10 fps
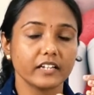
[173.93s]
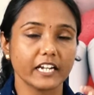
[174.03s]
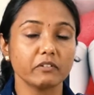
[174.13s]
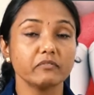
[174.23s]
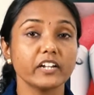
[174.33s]

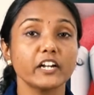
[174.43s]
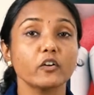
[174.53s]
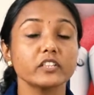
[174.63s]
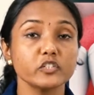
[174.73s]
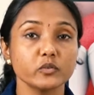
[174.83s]
It will feed
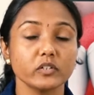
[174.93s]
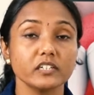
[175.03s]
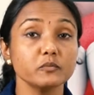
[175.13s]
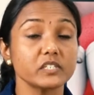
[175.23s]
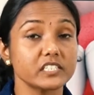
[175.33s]
on the
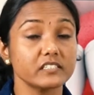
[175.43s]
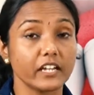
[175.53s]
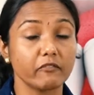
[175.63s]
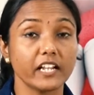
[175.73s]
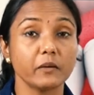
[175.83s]
sugars which is
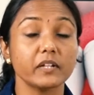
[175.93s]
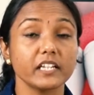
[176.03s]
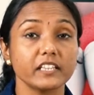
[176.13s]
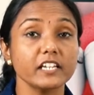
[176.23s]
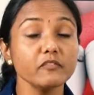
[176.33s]
available
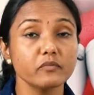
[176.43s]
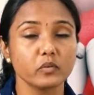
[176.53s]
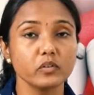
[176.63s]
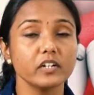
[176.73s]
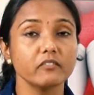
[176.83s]
in the
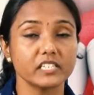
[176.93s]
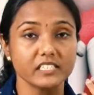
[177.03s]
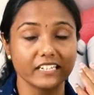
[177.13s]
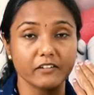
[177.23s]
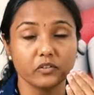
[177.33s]
food, which
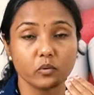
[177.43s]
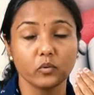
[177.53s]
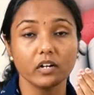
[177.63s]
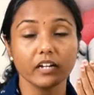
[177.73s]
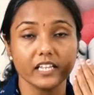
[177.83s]
is left
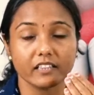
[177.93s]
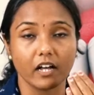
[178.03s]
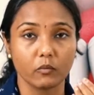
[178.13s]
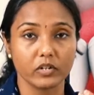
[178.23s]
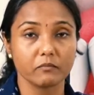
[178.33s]
over in
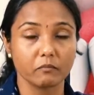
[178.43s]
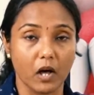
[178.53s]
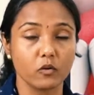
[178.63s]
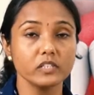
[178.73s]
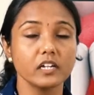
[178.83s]
our
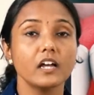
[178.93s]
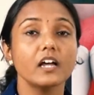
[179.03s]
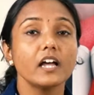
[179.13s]
mouth,